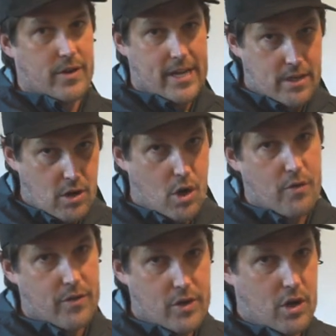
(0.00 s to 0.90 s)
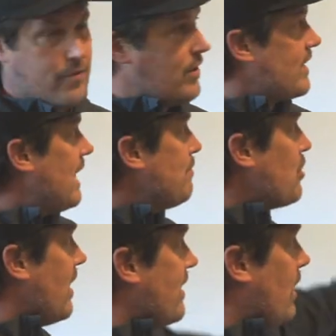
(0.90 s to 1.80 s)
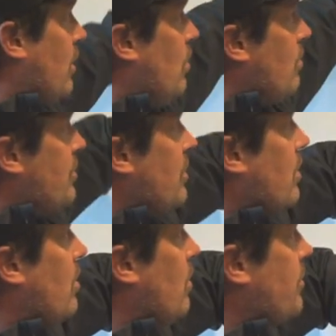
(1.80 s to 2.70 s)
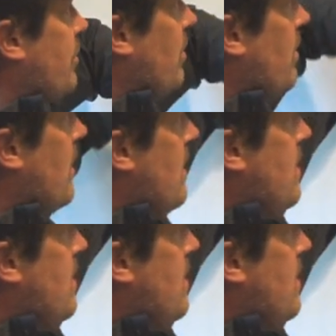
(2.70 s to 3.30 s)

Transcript: and over and over and keep trying to get closer and closer